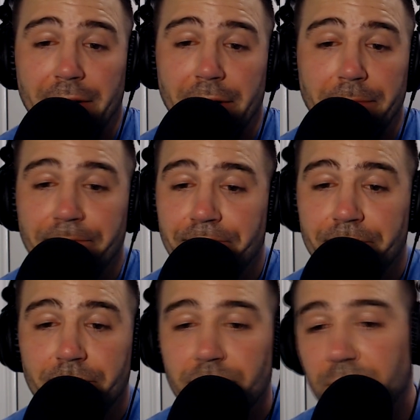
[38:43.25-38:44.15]
don't know.
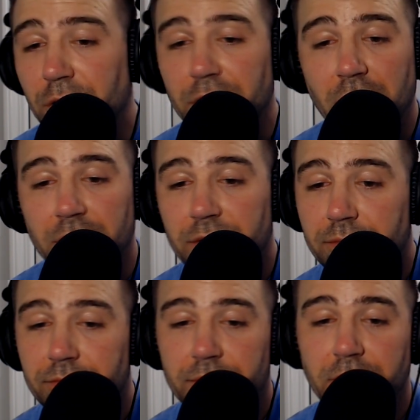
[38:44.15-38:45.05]
Good
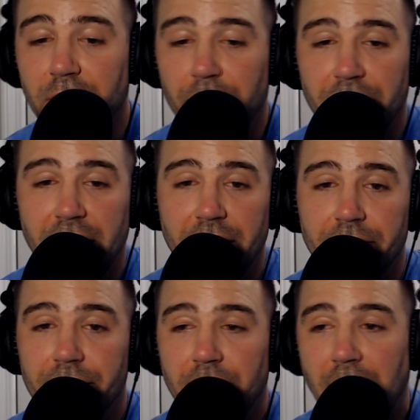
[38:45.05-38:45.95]
luck. Good luck with
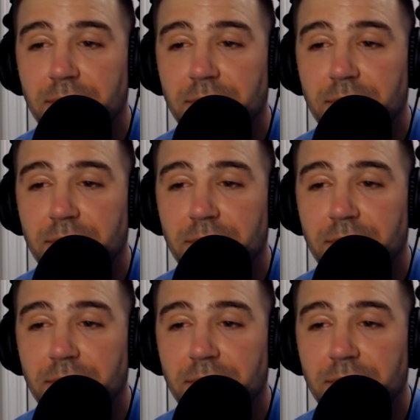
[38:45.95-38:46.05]
that.